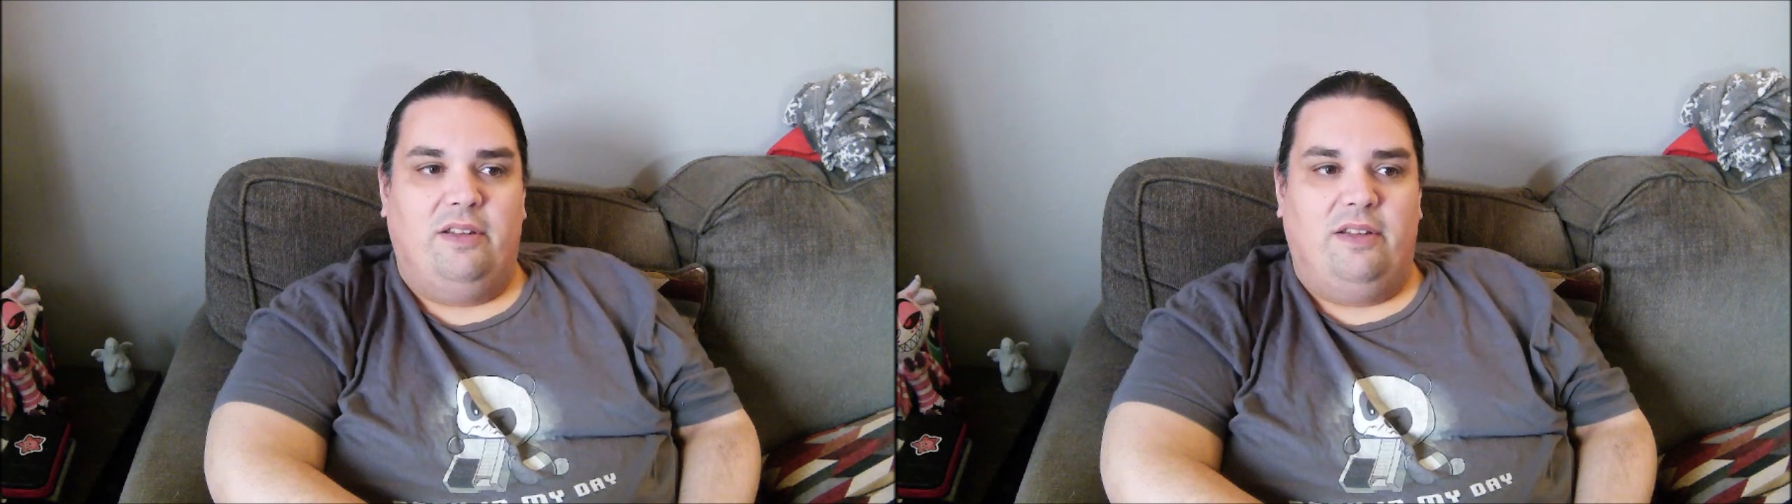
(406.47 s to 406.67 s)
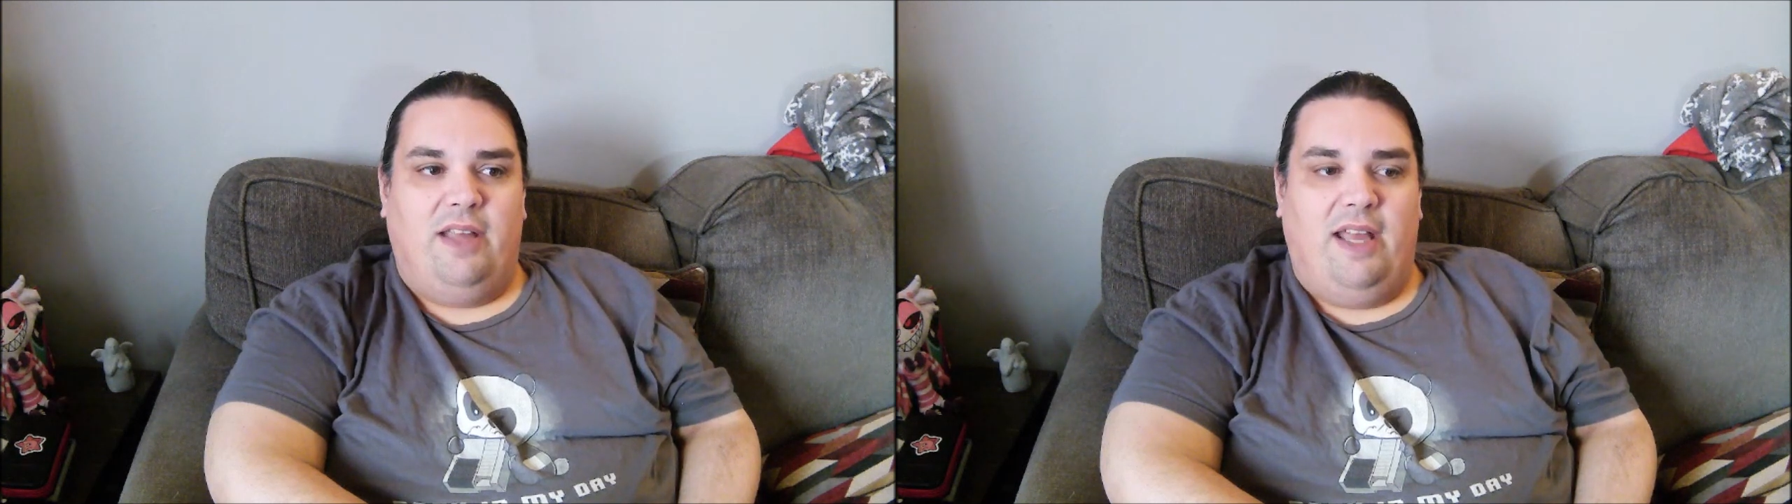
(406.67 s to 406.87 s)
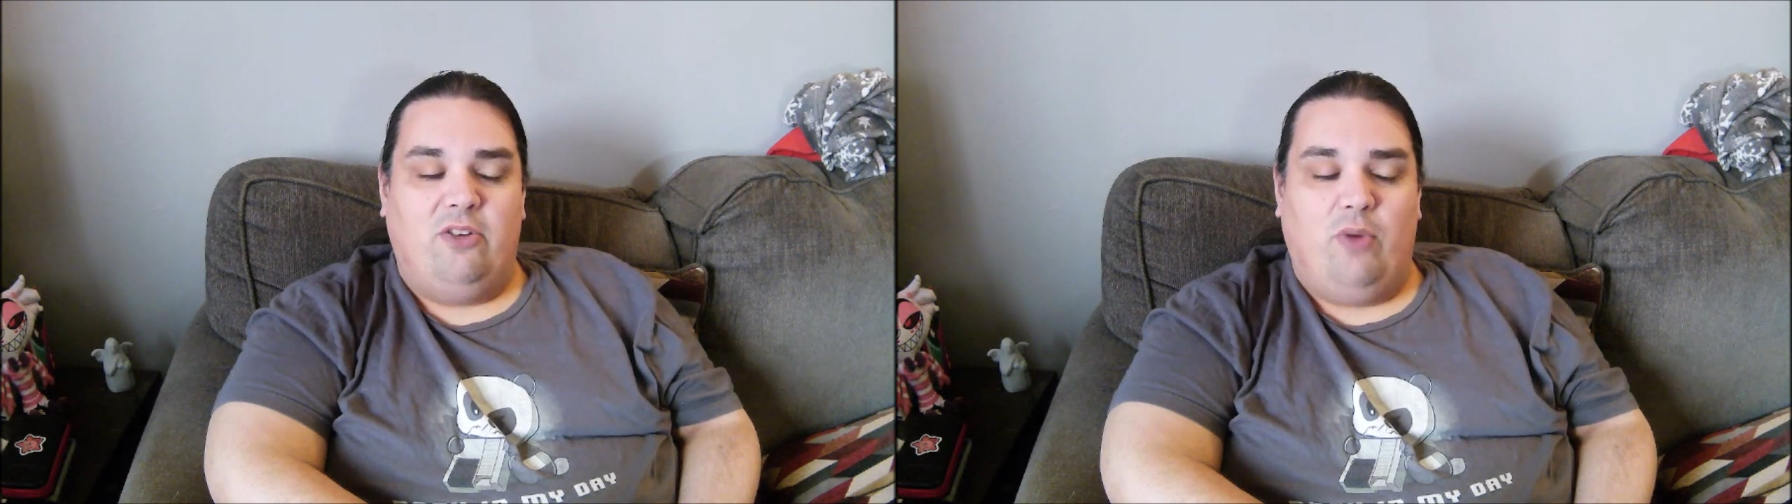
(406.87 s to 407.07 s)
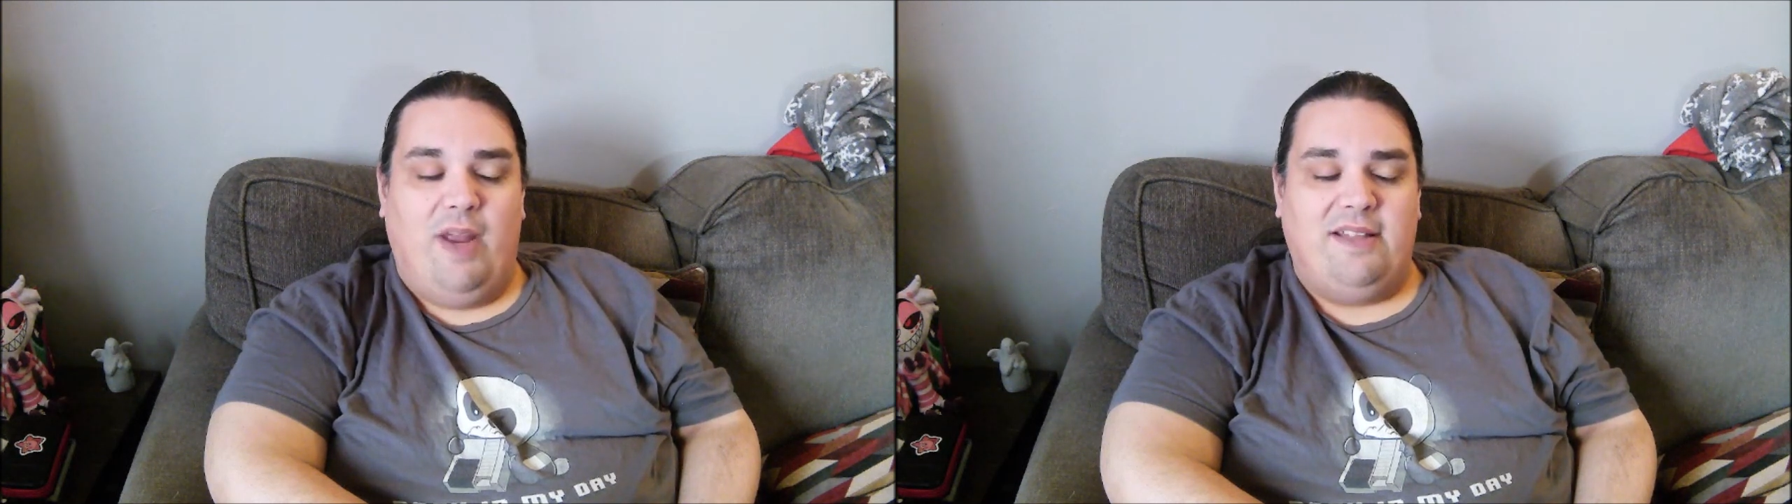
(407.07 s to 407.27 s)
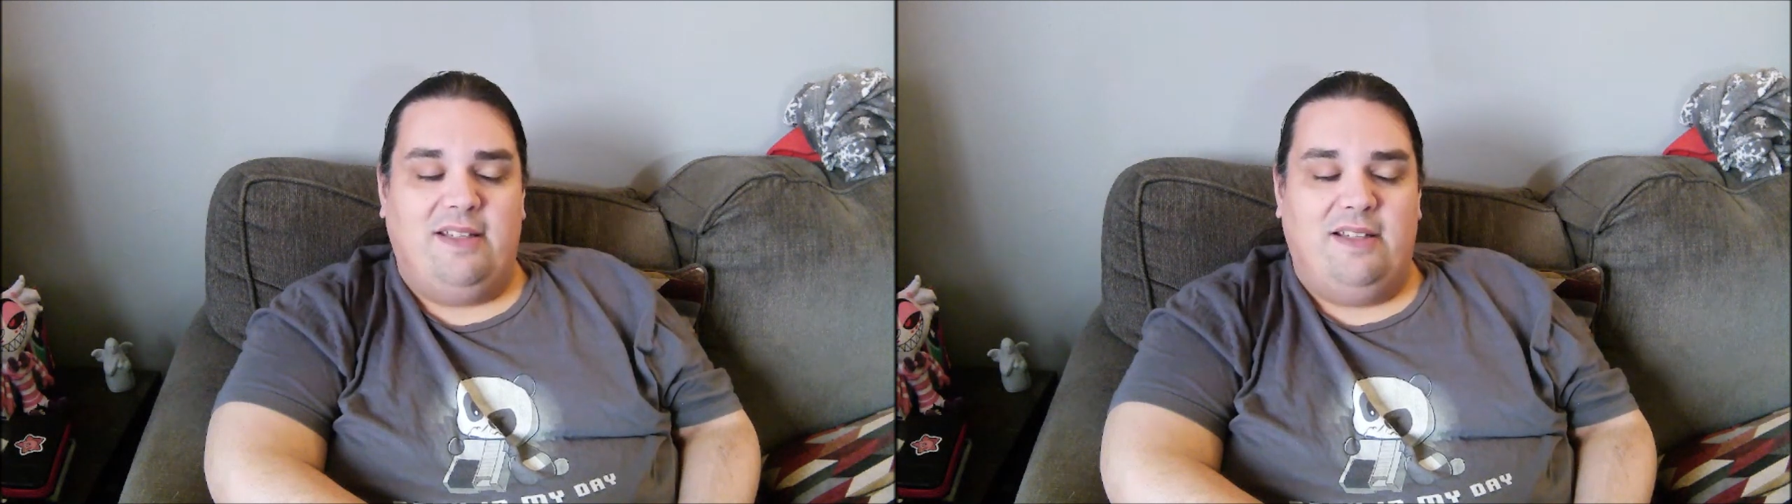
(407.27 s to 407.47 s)
And
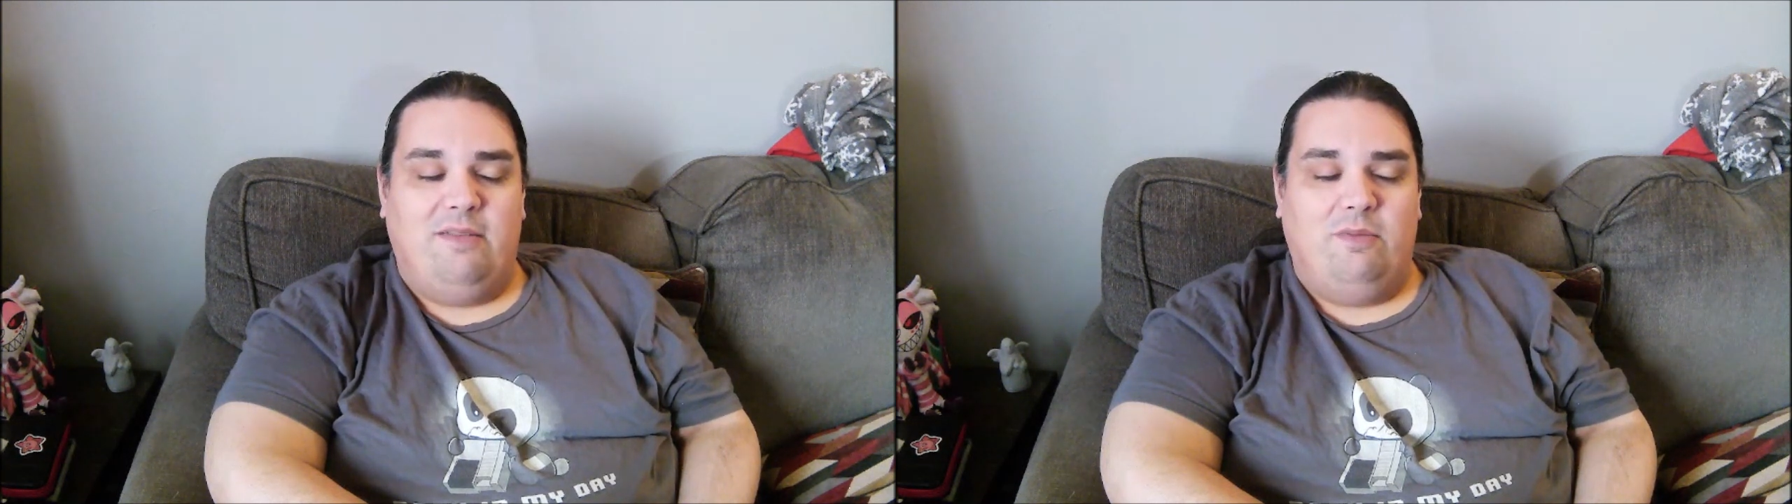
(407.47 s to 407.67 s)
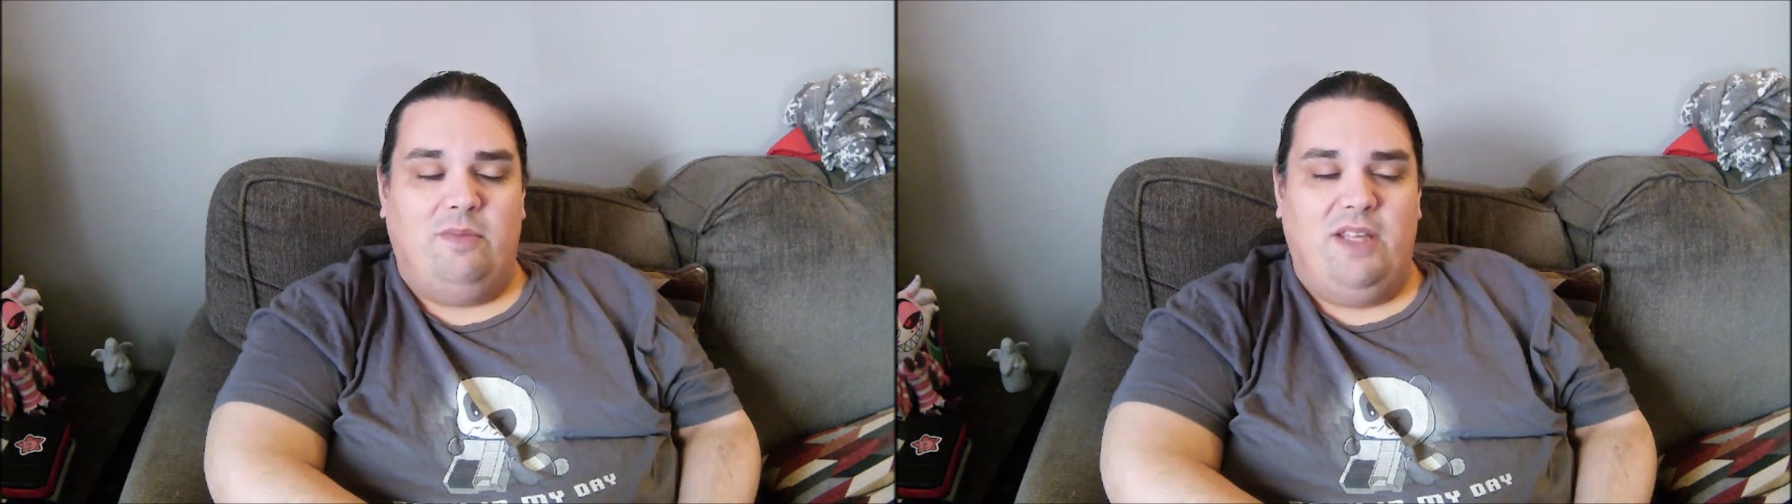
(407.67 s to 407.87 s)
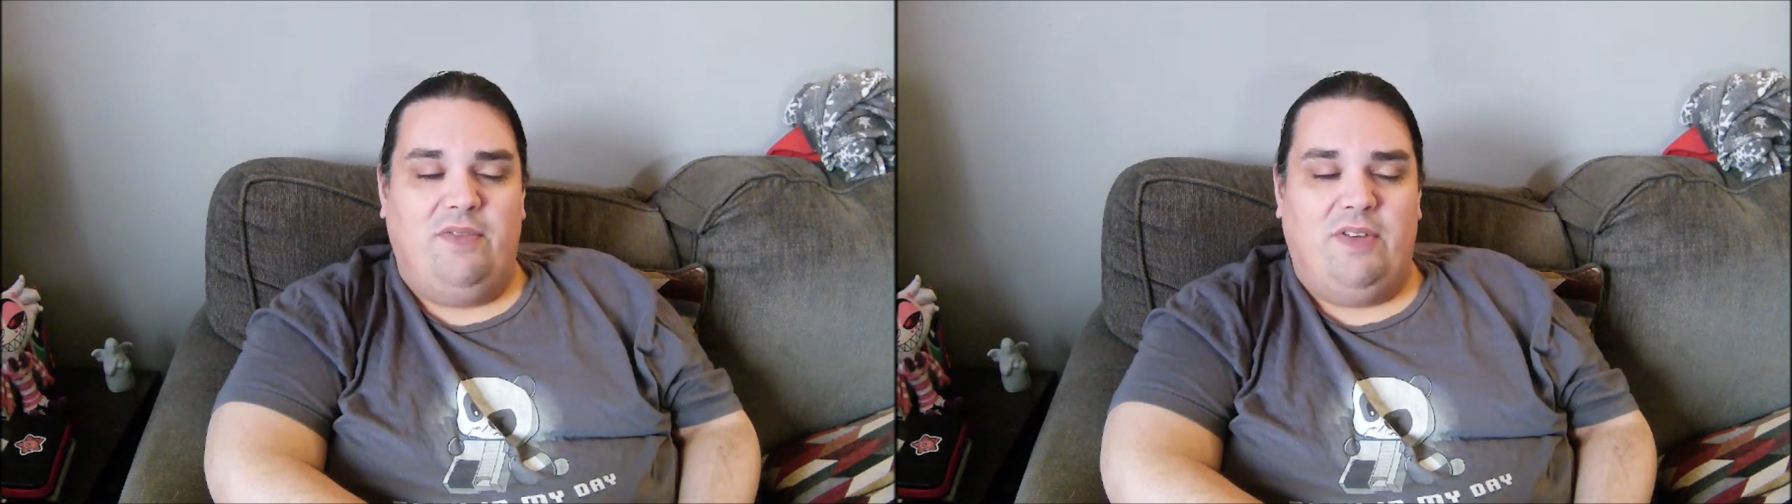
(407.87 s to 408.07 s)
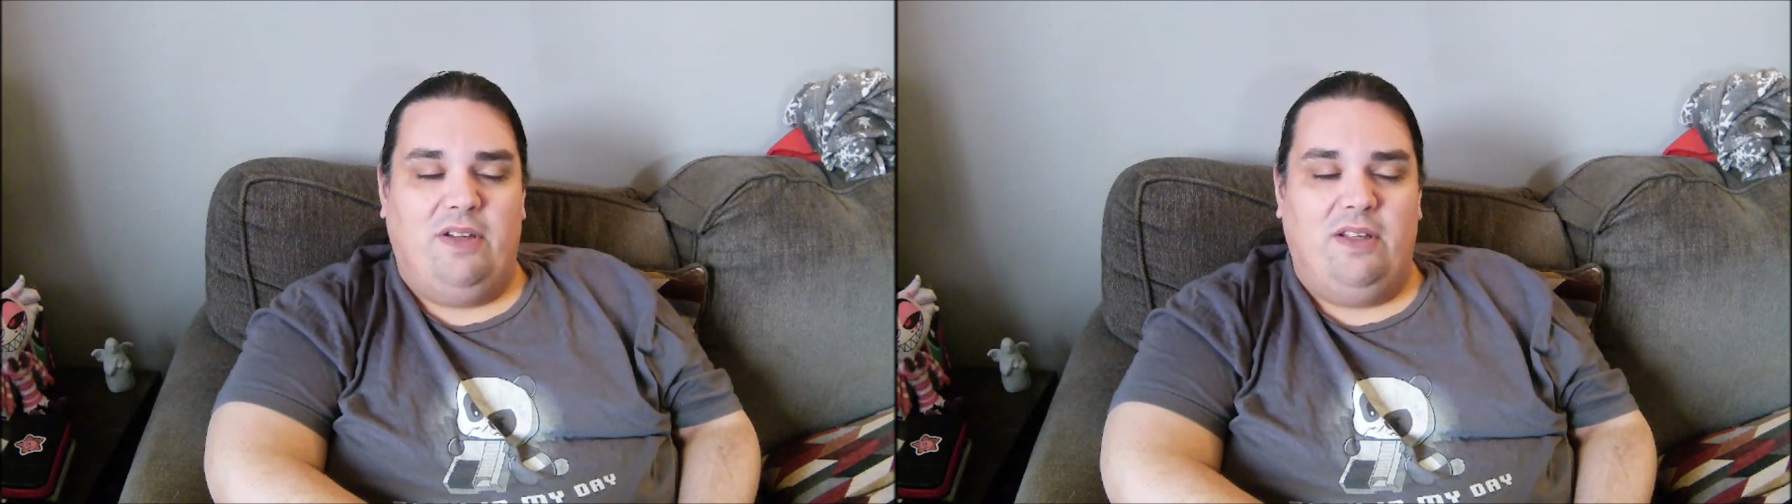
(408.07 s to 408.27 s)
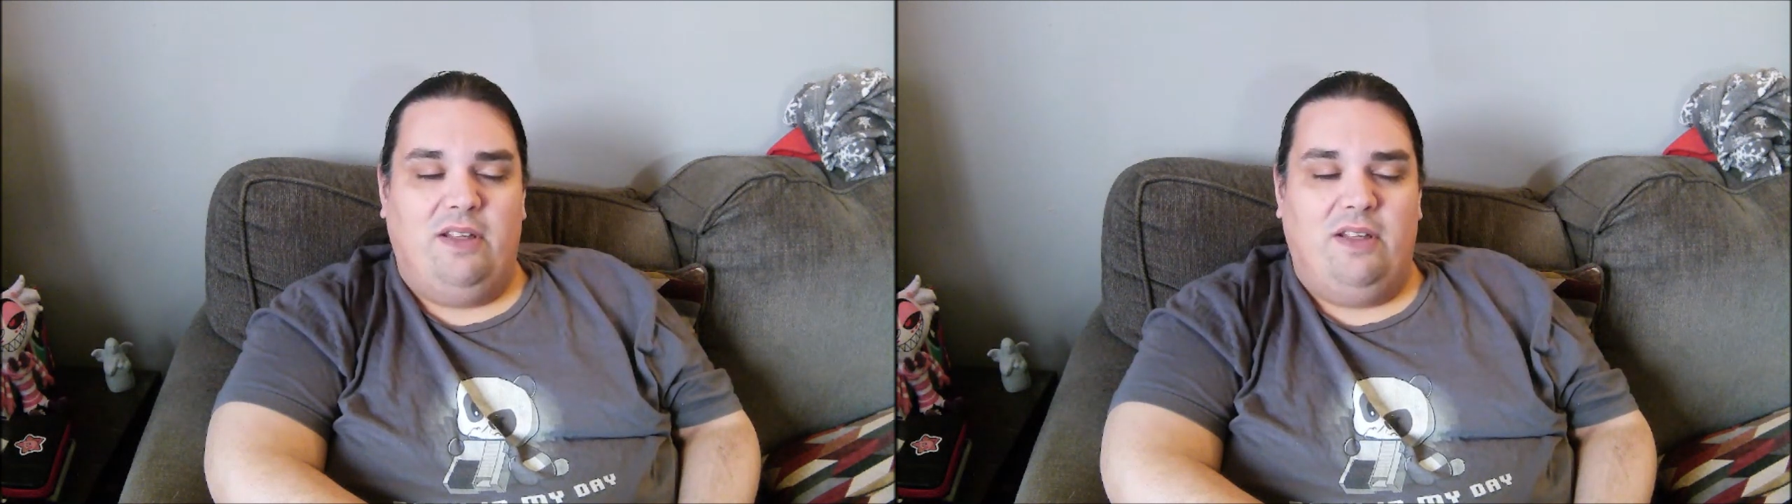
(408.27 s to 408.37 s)
granted, even